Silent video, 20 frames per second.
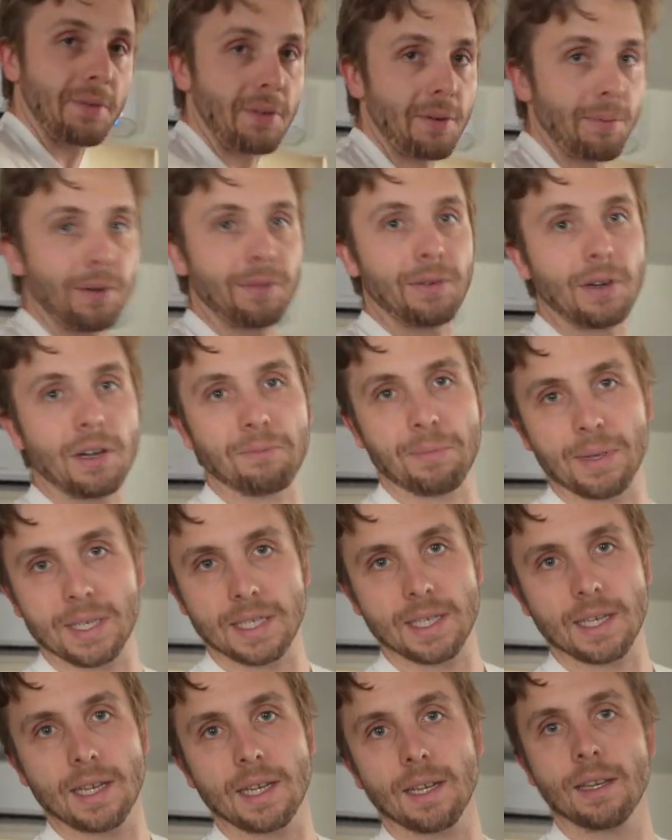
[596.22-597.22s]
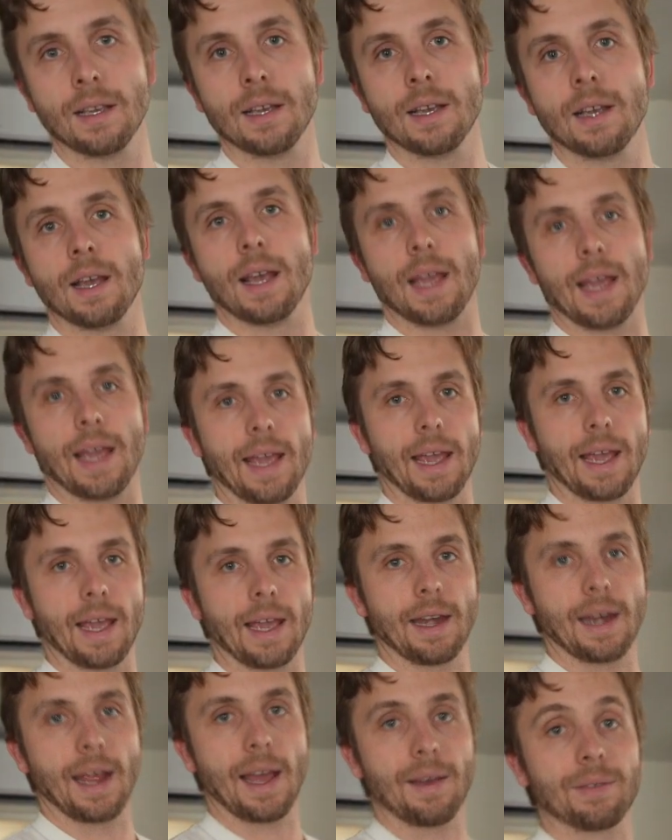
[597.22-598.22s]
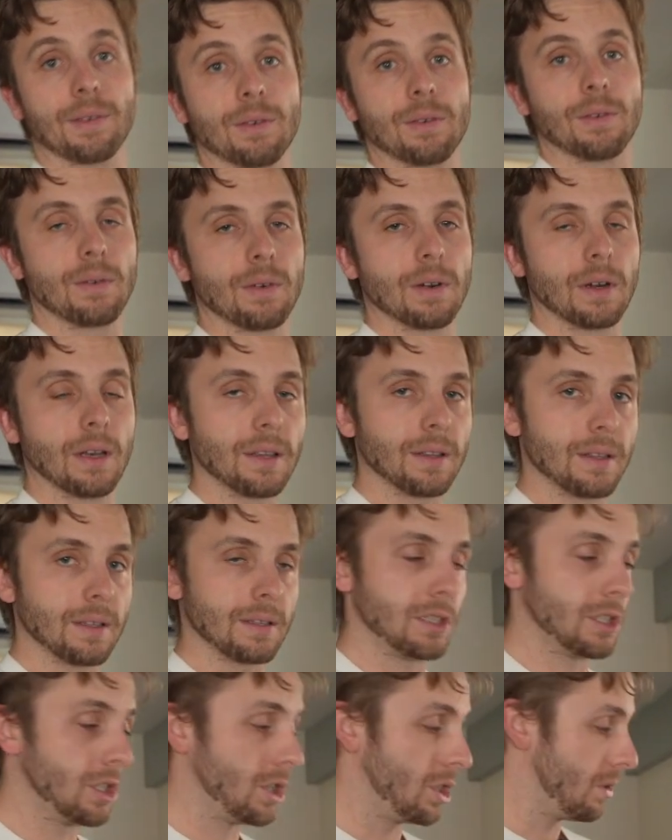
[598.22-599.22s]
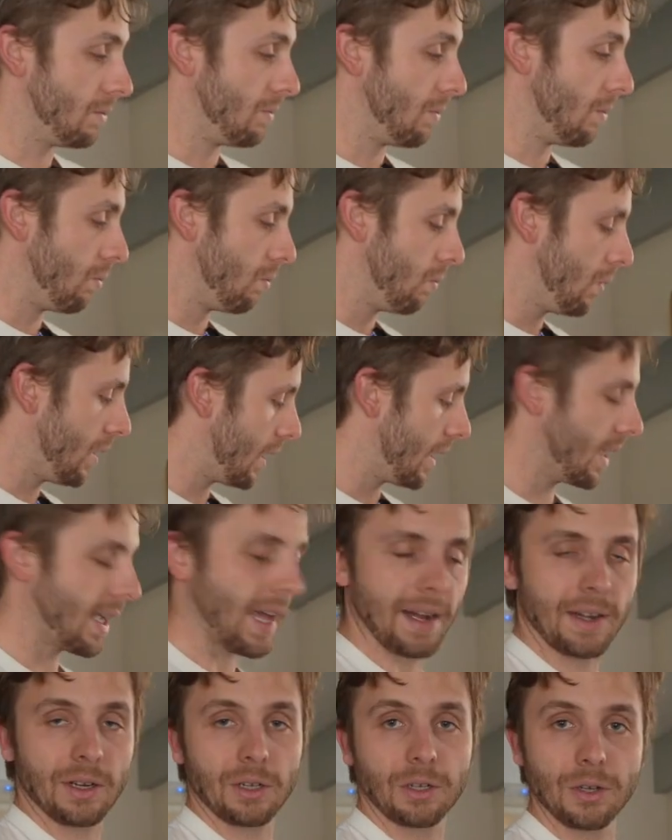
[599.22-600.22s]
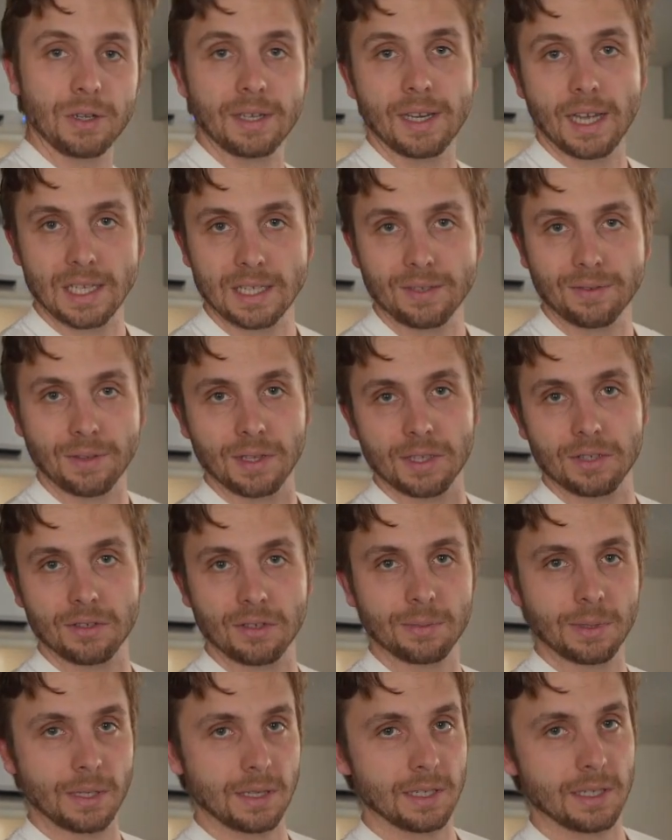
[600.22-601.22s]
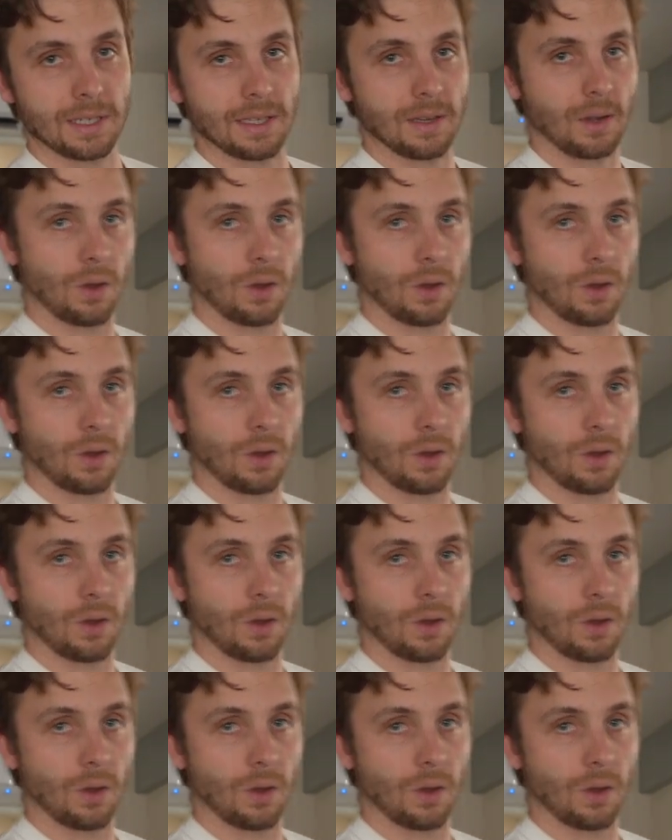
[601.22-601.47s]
we've been very busy and haven't really gotten a good desk for this room, so this is a